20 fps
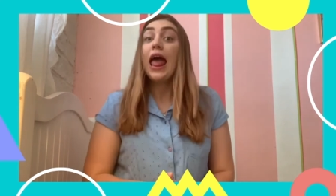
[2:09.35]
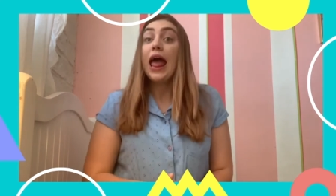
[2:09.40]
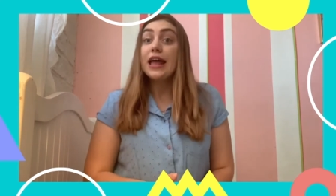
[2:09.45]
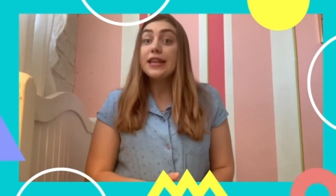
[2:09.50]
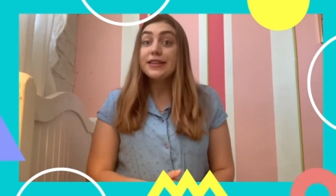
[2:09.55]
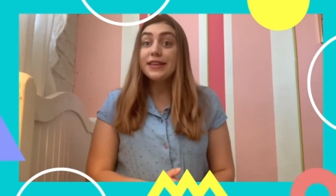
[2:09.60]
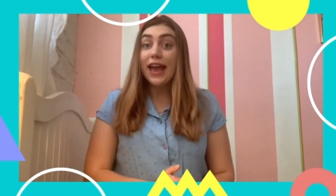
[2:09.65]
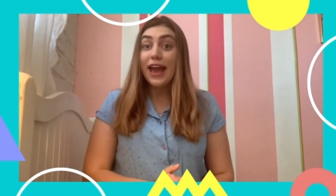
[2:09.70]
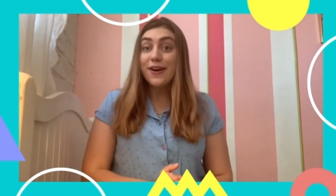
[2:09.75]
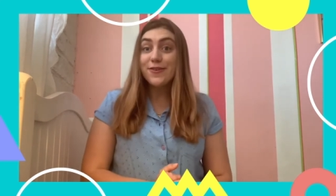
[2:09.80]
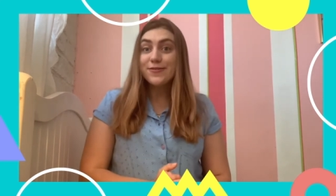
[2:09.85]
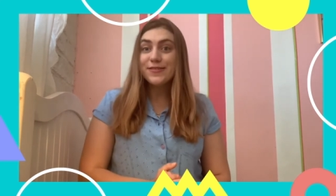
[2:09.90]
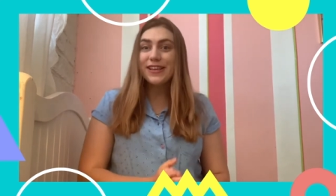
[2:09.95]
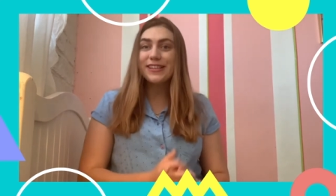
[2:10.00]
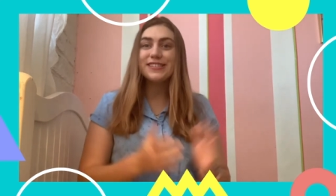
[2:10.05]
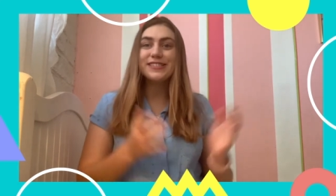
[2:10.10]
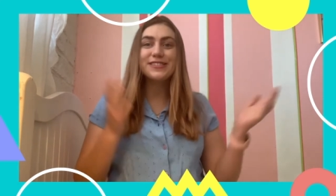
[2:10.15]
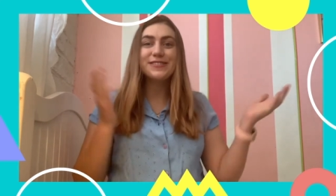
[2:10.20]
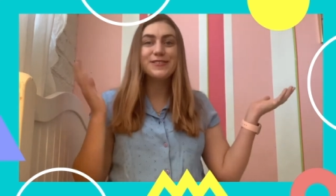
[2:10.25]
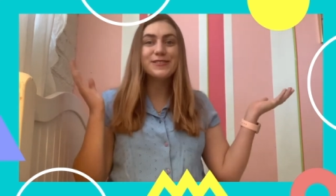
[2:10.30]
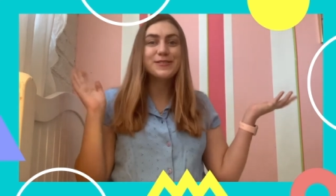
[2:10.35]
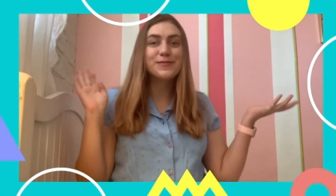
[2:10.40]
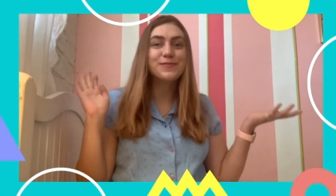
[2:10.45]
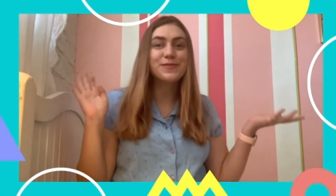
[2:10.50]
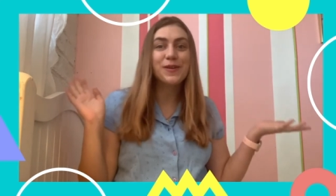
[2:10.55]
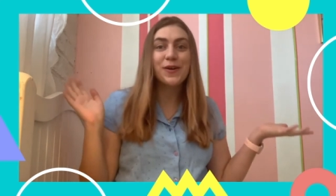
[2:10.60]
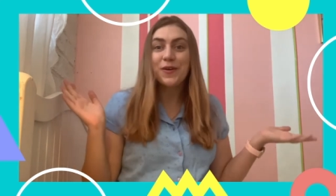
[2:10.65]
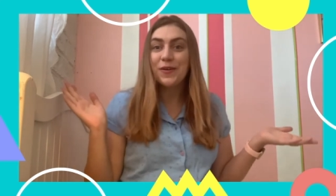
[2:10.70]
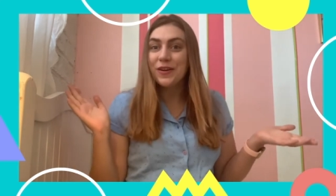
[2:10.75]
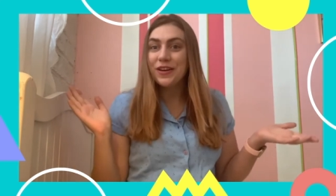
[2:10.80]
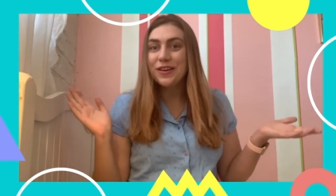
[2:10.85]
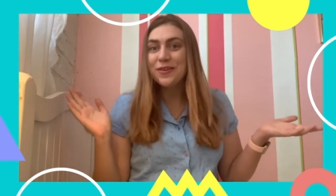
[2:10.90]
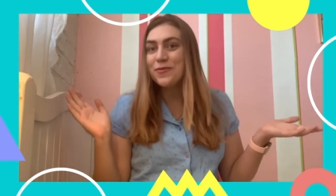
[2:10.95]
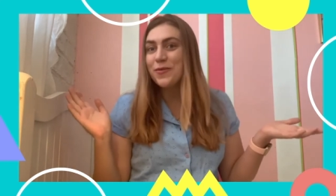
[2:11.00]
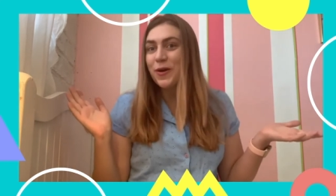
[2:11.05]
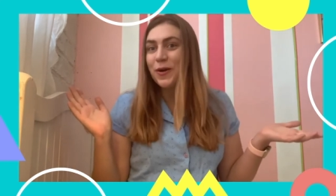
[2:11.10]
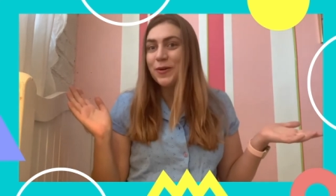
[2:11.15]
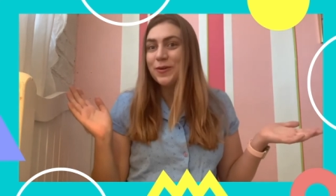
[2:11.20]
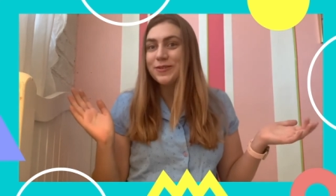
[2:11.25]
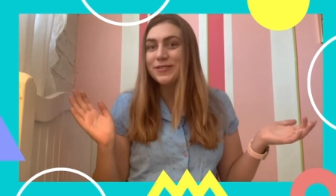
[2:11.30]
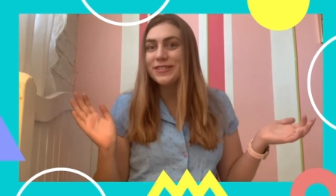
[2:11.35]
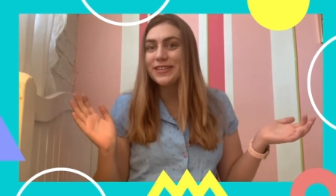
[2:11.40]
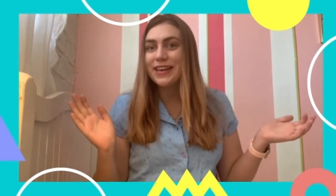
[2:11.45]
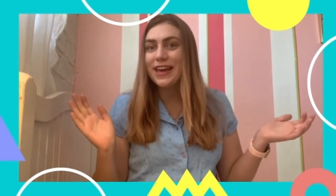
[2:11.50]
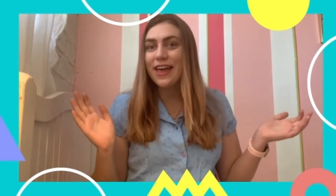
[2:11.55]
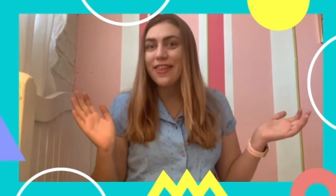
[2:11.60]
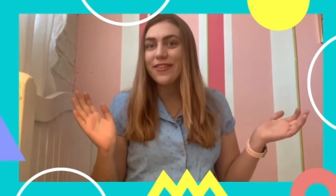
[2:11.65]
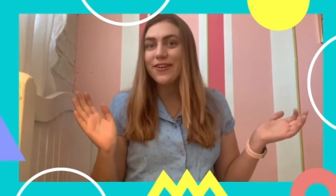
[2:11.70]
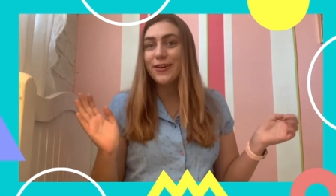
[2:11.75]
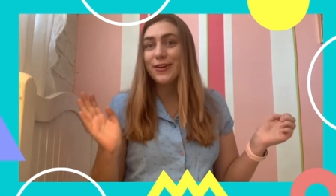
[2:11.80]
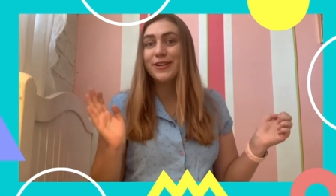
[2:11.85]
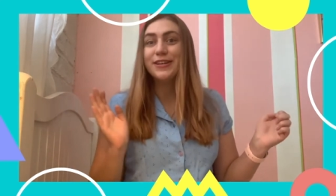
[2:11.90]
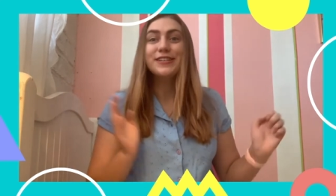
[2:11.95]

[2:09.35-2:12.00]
Now let's do some coding of our own together.